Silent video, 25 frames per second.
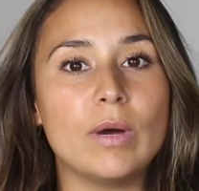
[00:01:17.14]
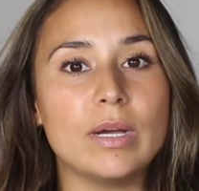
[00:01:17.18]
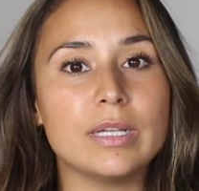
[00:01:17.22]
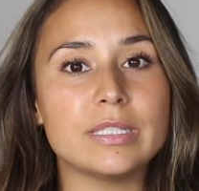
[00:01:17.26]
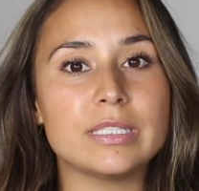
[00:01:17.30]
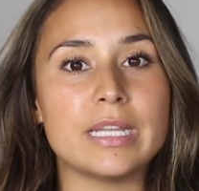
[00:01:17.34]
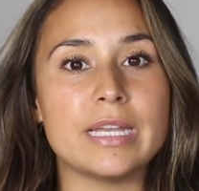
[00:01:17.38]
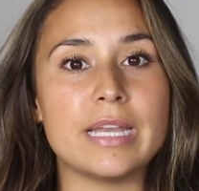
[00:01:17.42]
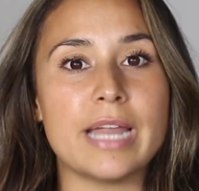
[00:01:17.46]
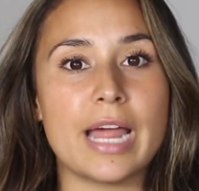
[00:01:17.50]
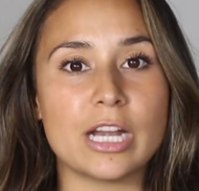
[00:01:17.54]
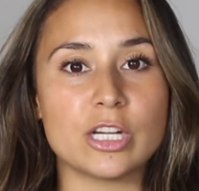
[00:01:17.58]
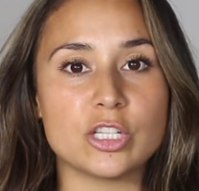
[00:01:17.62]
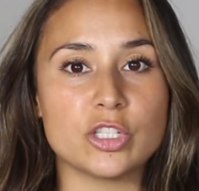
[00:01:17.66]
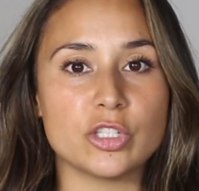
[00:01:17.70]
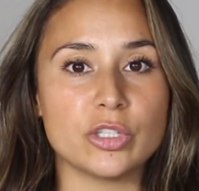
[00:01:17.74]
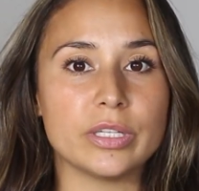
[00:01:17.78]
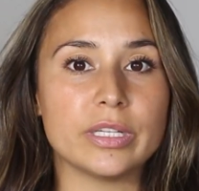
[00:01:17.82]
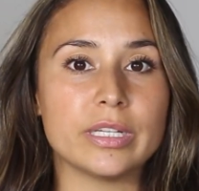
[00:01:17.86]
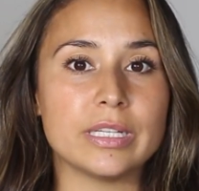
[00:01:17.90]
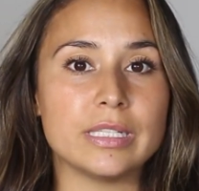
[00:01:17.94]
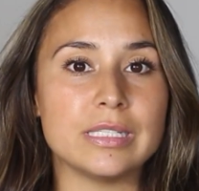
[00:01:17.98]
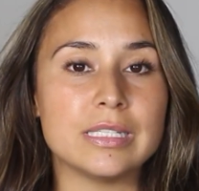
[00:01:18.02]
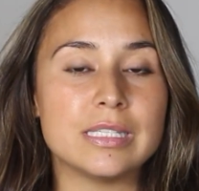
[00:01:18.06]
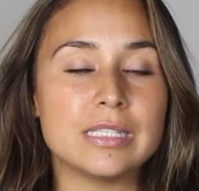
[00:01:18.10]
on to
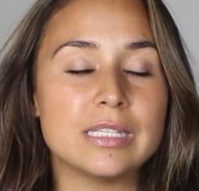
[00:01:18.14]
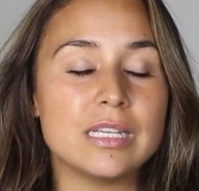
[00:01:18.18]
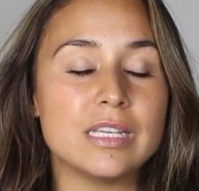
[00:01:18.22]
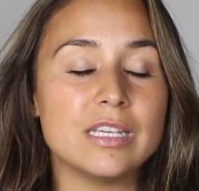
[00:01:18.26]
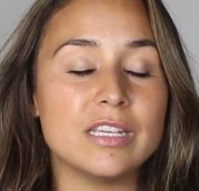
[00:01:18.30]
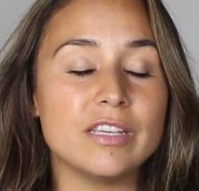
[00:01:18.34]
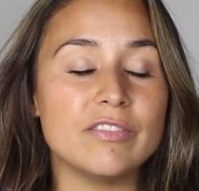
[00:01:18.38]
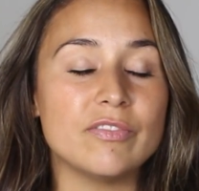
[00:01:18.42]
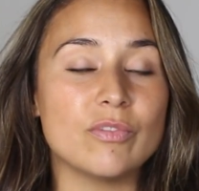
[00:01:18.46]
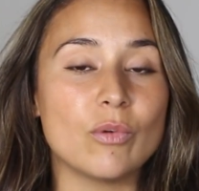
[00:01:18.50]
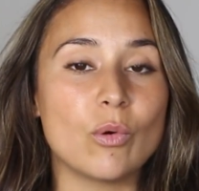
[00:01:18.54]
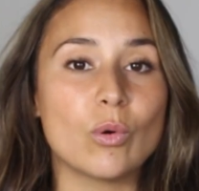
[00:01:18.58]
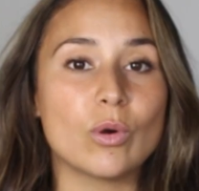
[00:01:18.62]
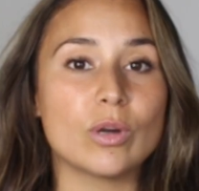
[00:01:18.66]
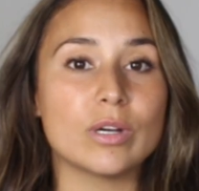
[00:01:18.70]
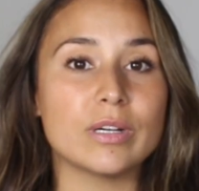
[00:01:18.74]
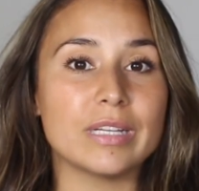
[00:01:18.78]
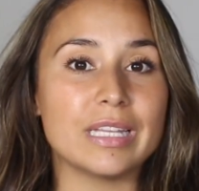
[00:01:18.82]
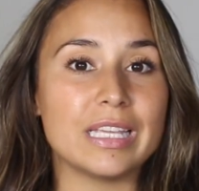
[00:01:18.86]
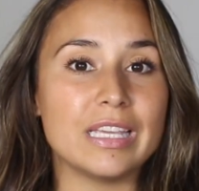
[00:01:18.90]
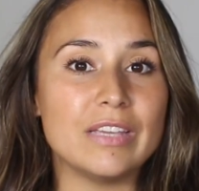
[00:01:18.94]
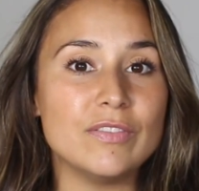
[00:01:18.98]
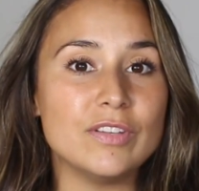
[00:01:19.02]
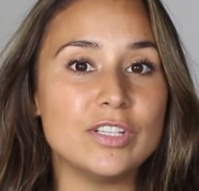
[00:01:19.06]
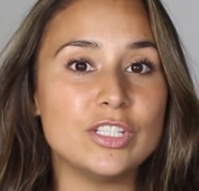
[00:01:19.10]
naturally conceive or
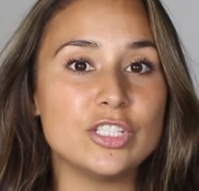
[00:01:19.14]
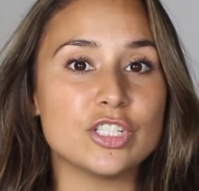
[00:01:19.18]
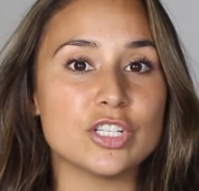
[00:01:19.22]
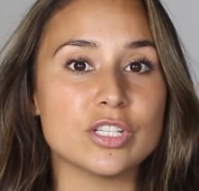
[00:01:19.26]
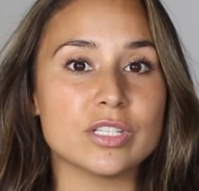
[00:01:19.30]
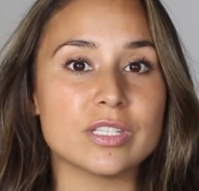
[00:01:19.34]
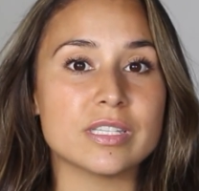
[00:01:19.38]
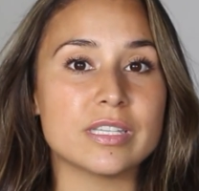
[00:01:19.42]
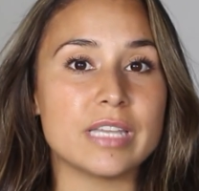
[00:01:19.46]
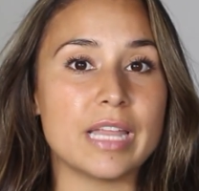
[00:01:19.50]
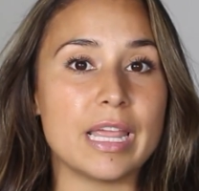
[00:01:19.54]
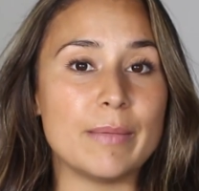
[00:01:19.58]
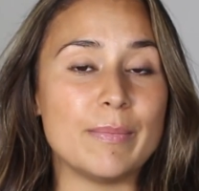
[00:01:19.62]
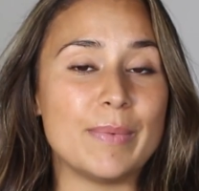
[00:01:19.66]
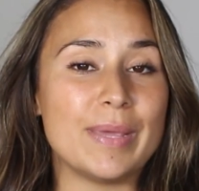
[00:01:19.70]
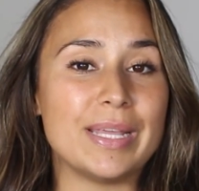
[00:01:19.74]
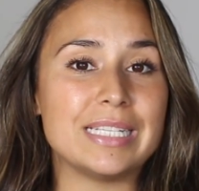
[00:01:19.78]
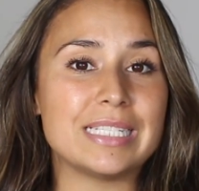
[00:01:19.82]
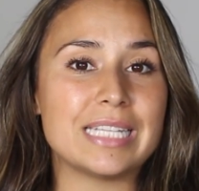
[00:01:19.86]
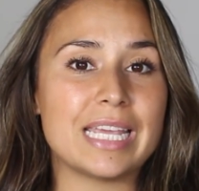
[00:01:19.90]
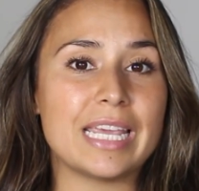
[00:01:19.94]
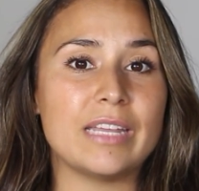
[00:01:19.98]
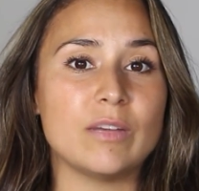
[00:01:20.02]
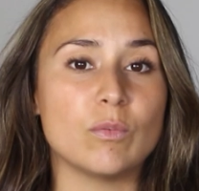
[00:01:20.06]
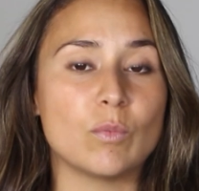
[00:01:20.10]
even just
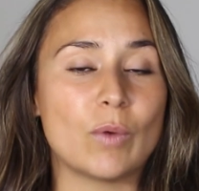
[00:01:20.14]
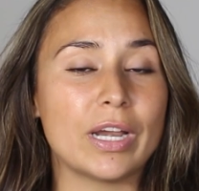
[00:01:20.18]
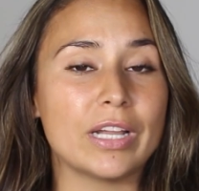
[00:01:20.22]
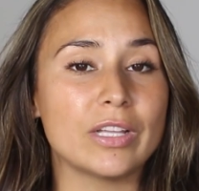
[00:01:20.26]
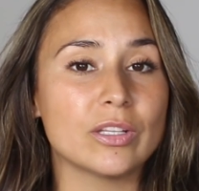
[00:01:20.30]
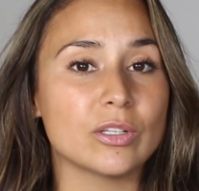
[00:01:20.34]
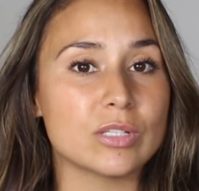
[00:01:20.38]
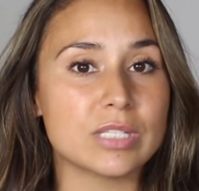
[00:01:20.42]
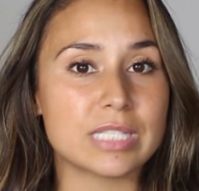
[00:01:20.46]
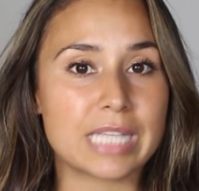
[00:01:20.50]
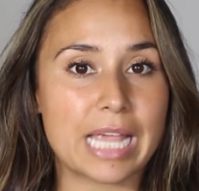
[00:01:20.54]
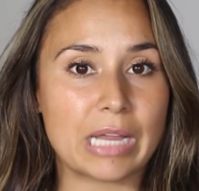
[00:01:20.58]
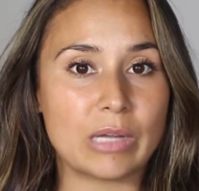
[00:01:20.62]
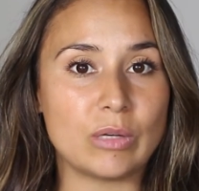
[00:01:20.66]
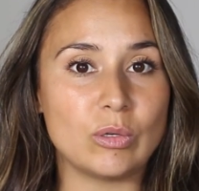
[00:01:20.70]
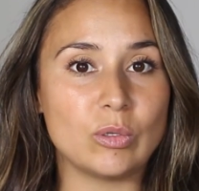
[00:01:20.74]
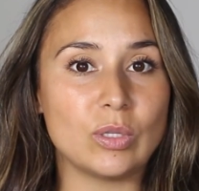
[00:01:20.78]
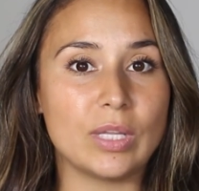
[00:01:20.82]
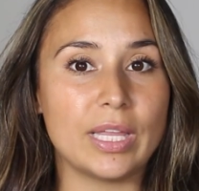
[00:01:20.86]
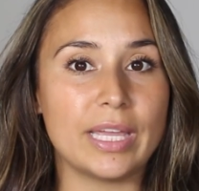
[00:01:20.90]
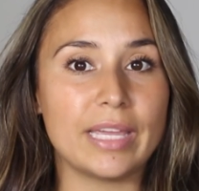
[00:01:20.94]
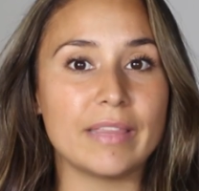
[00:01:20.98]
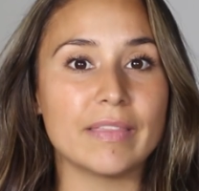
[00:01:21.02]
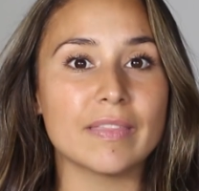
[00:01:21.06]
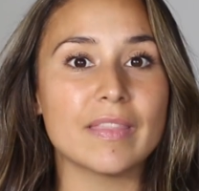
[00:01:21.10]
maintain regular cycle
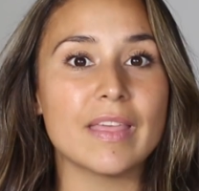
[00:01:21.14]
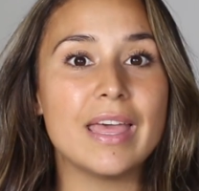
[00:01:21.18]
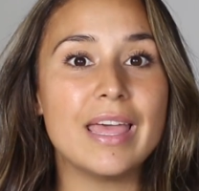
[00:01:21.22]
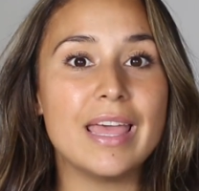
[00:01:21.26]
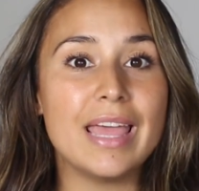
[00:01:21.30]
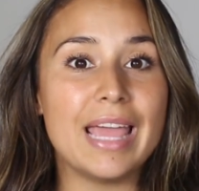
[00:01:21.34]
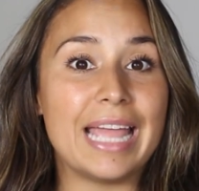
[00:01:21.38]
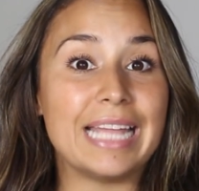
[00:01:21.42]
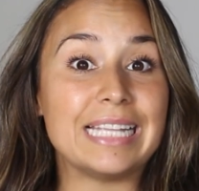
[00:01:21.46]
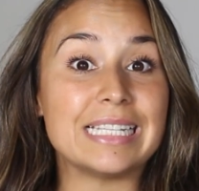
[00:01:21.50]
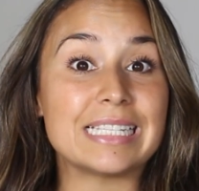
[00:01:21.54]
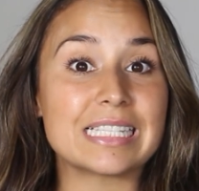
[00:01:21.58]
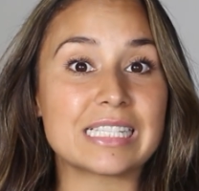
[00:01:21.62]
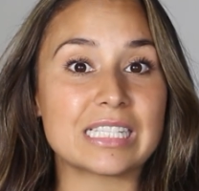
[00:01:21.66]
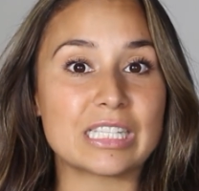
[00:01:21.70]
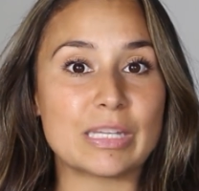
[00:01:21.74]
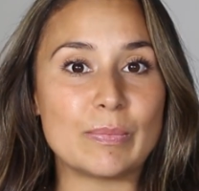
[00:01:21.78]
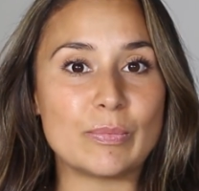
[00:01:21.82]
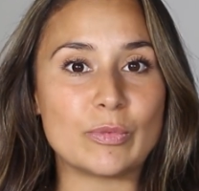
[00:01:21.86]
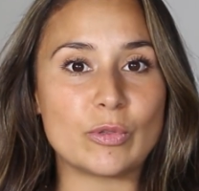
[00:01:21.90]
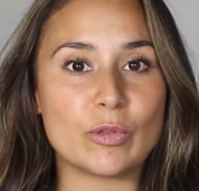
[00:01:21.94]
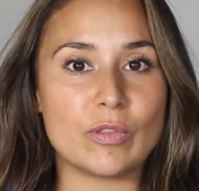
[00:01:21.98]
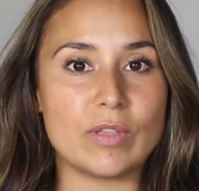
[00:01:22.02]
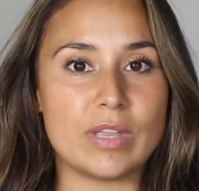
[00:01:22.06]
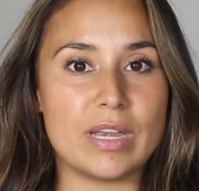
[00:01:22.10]
length and
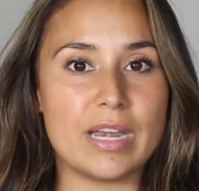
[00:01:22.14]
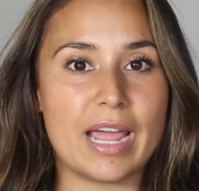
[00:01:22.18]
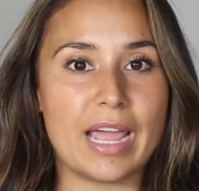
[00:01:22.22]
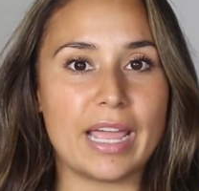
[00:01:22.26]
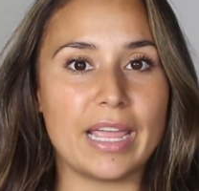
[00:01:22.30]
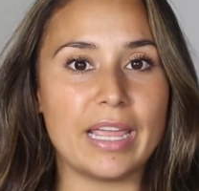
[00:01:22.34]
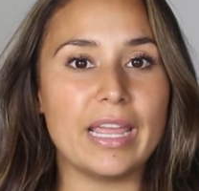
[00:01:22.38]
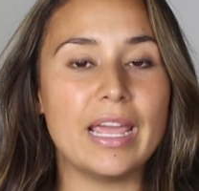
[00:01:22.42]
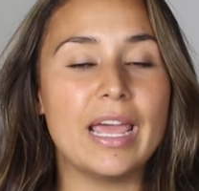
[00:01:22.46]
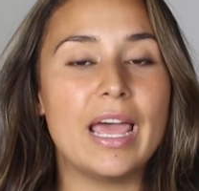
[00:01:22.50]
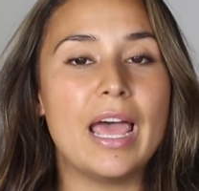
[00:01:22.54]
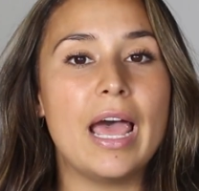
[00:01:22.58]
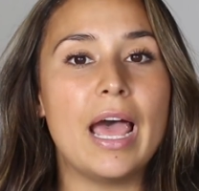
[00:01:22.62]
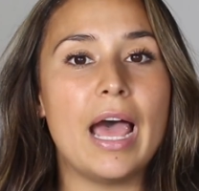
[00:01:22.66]
sleep through the night.